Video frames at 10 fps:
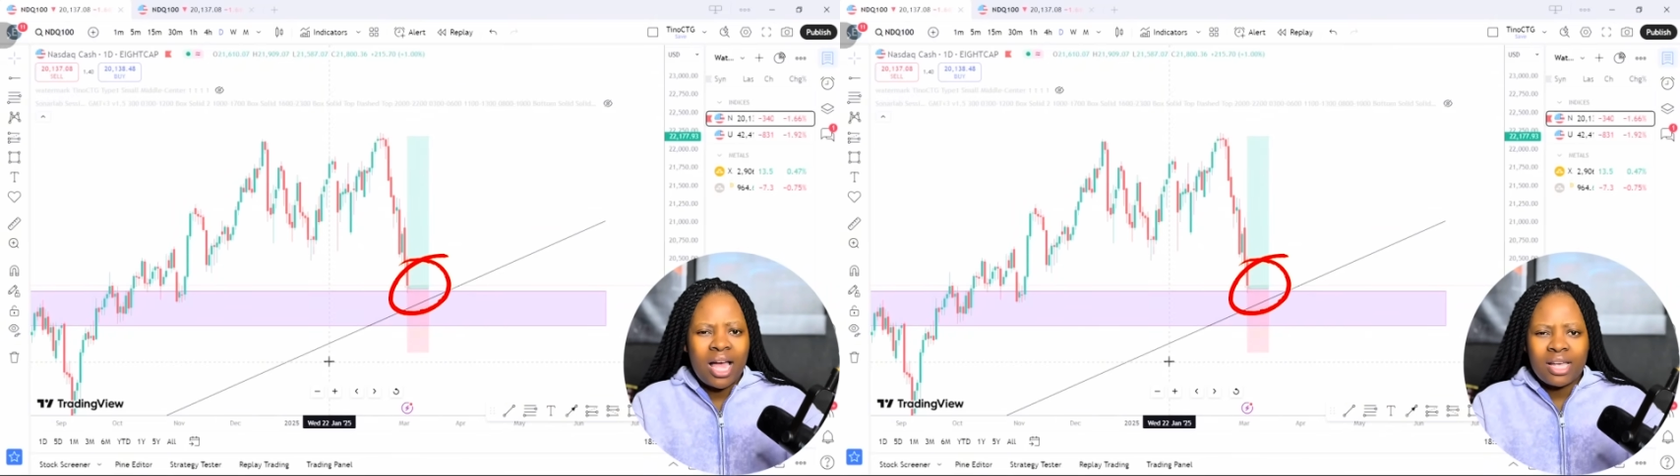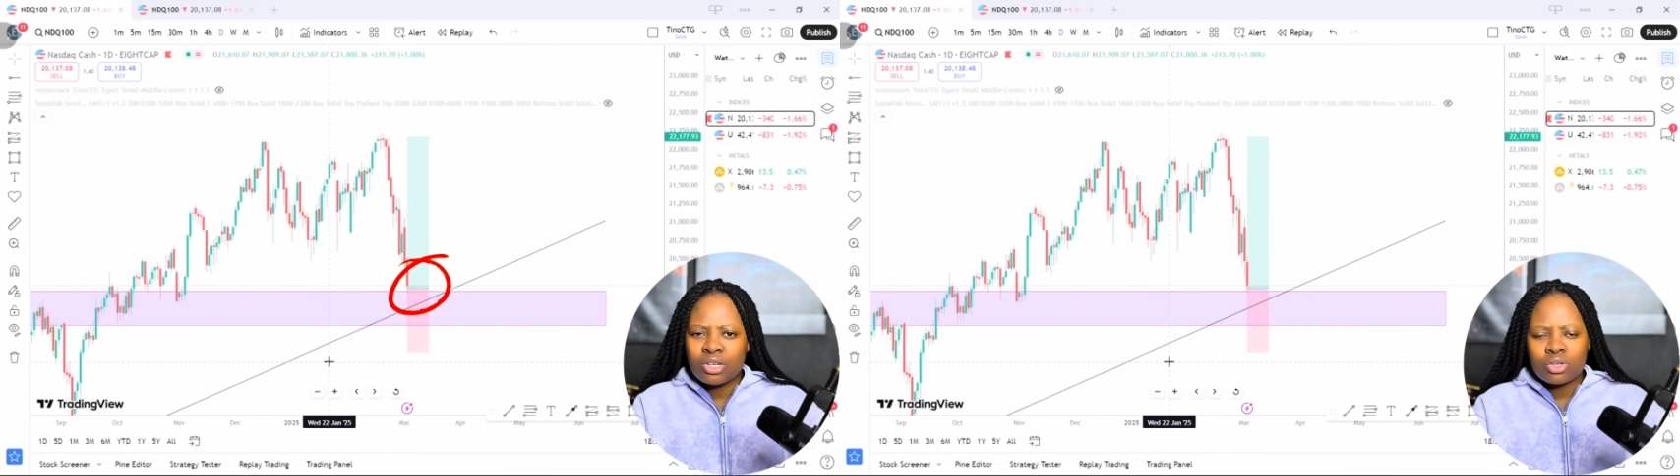
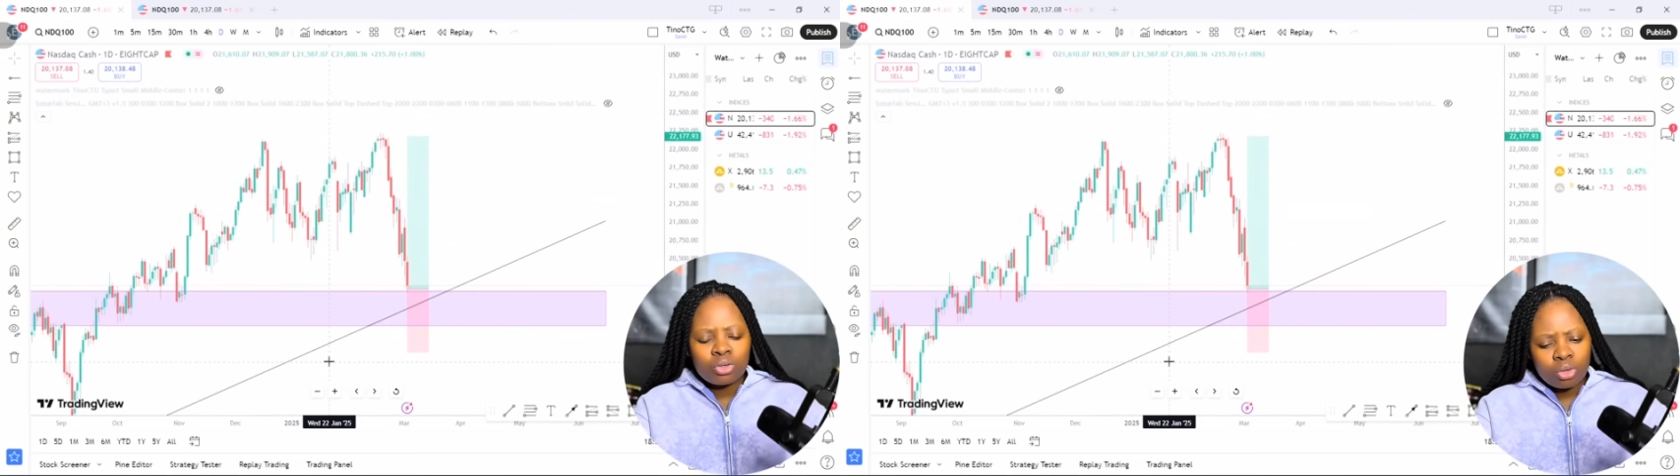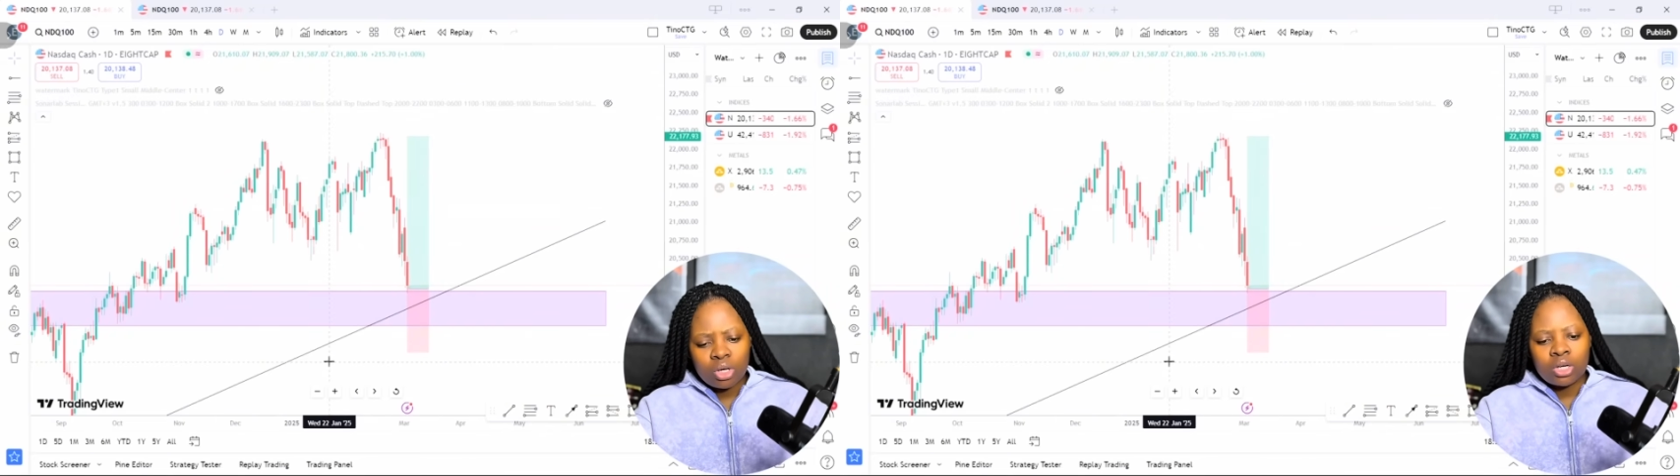I
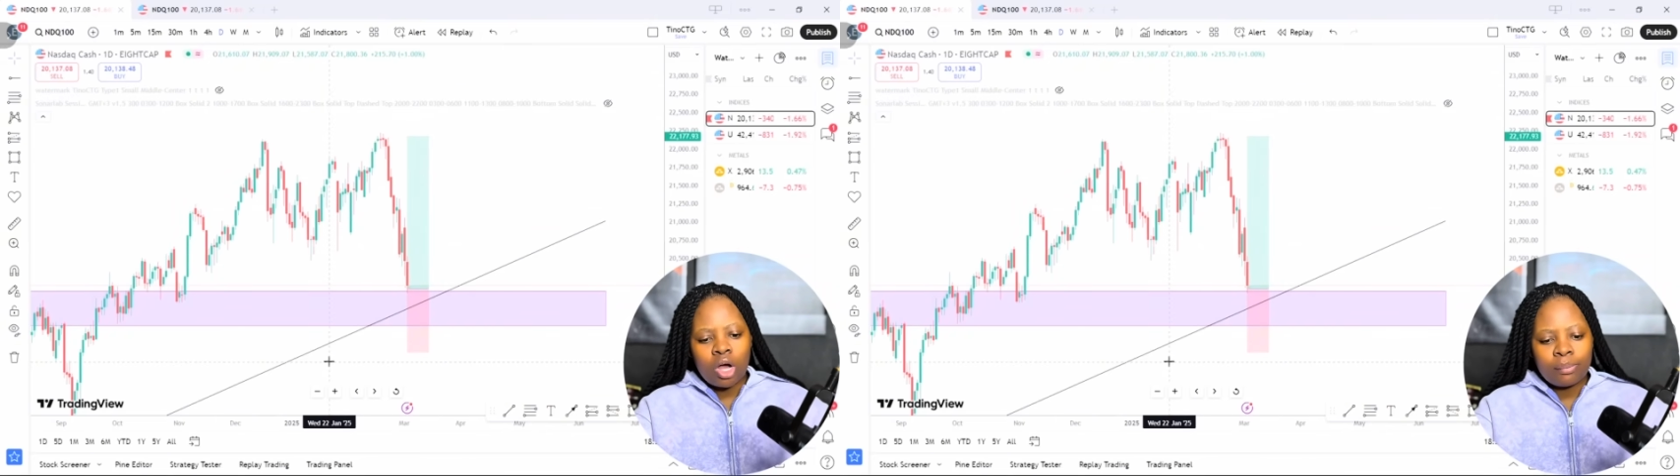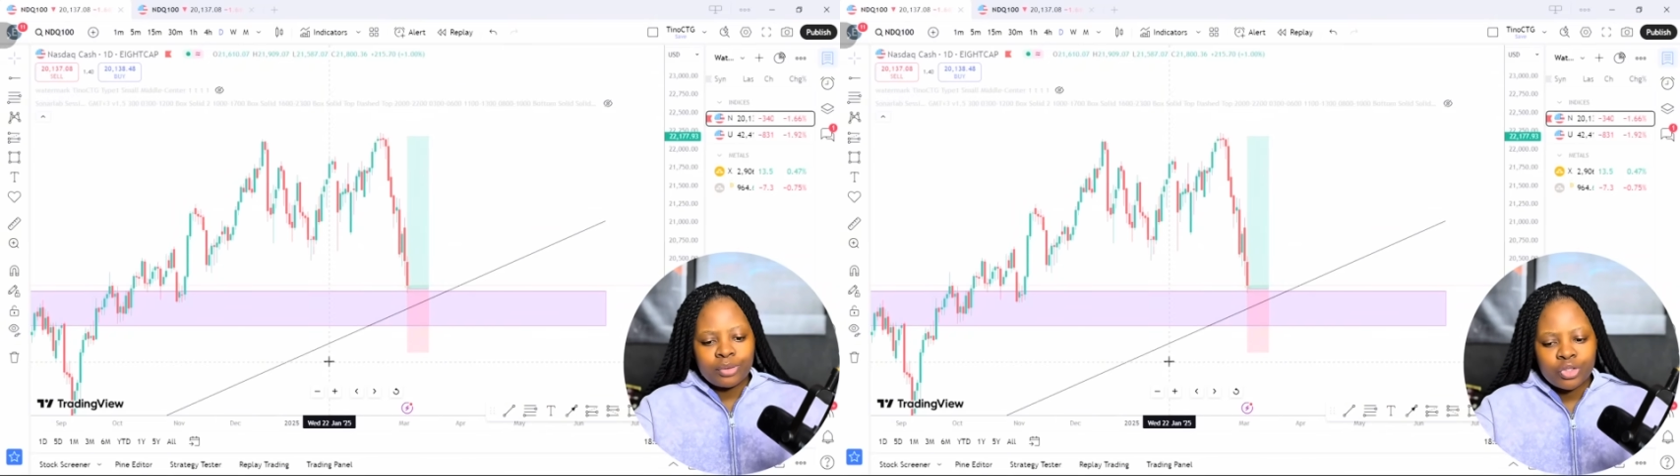saw an
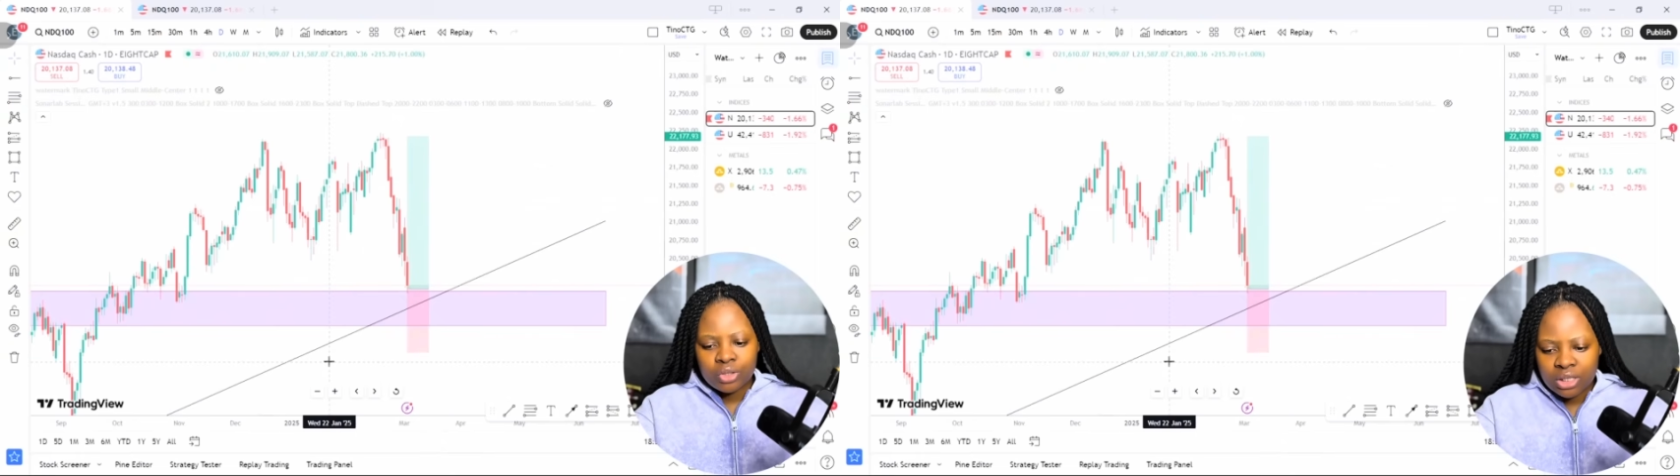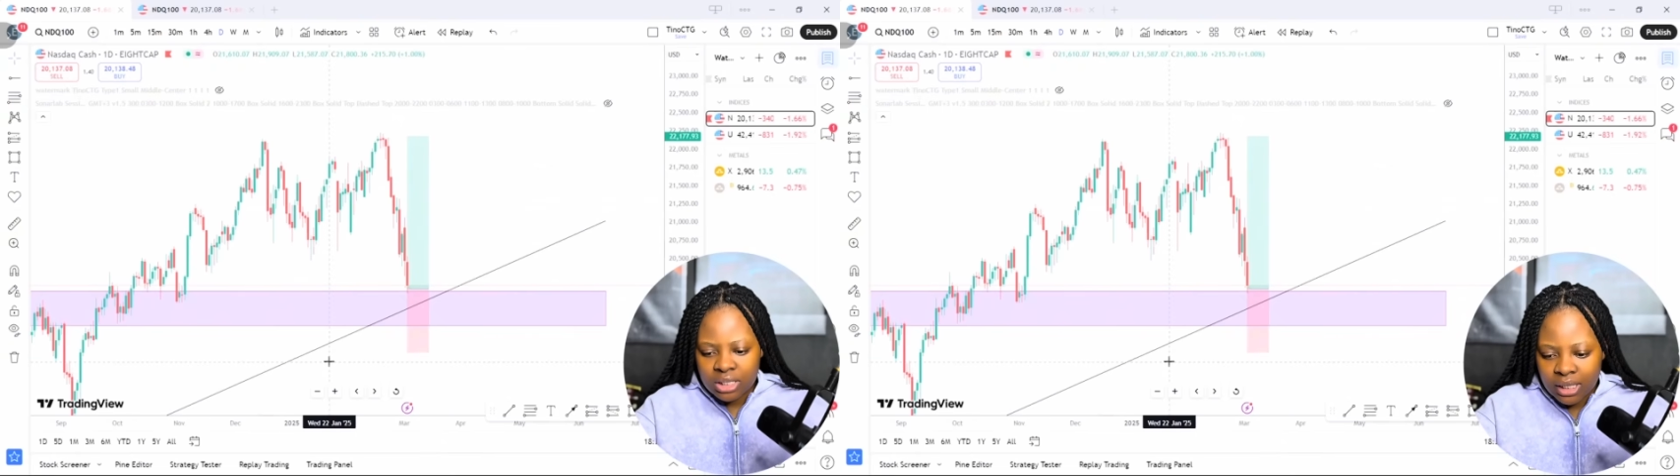
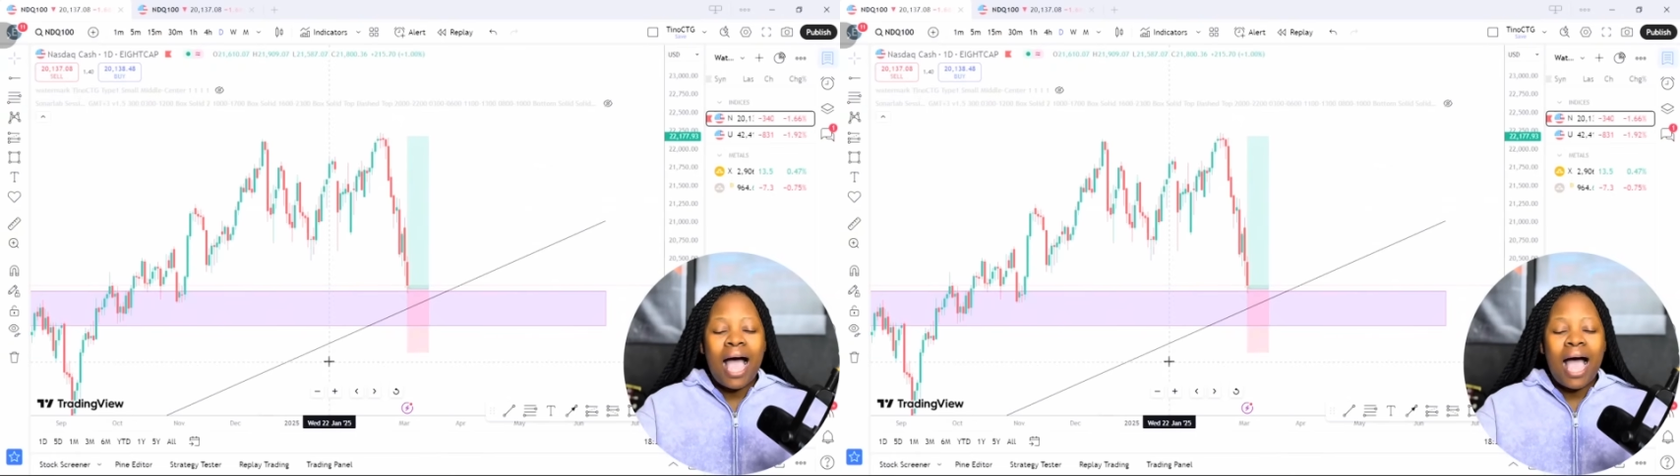opportunity.